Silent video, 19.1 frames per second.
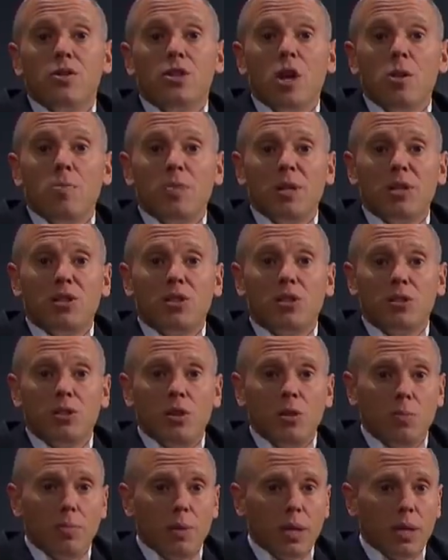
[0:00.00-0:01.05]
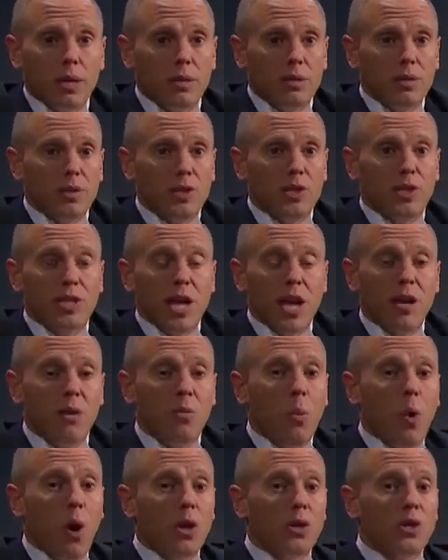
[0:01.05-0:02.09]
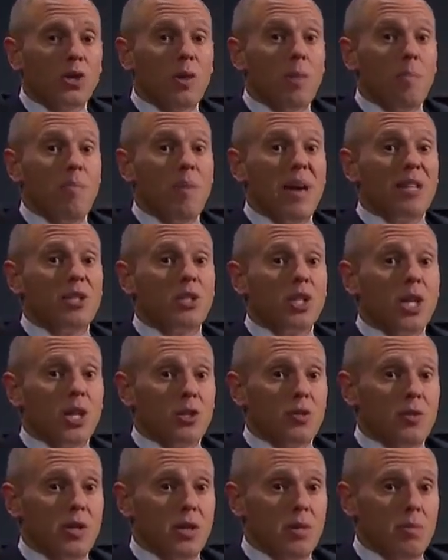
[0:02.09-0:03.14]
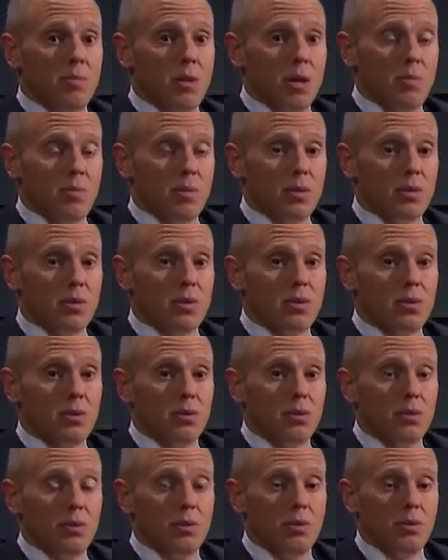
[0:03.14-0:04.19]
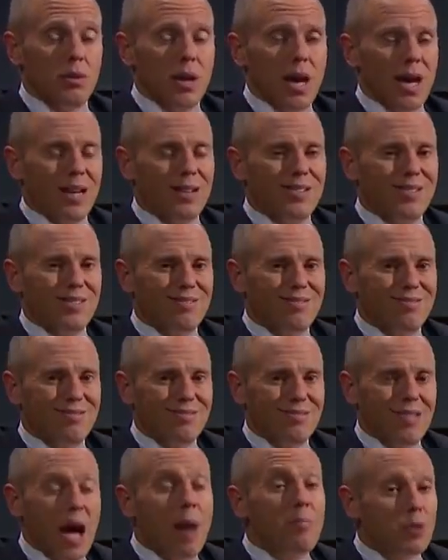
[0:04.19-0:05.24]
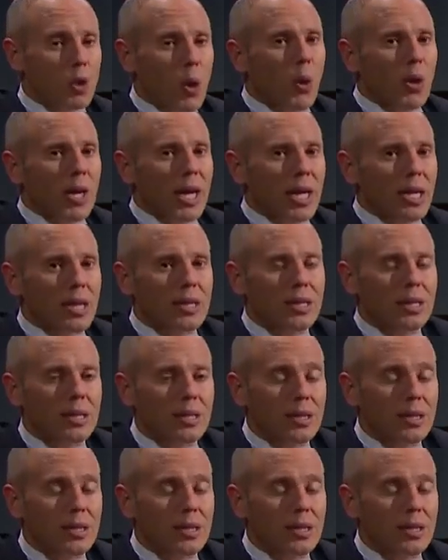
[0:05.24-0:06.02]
Don't be stupid. Stay and watch the best Judge Rinder moments. And I'm talking.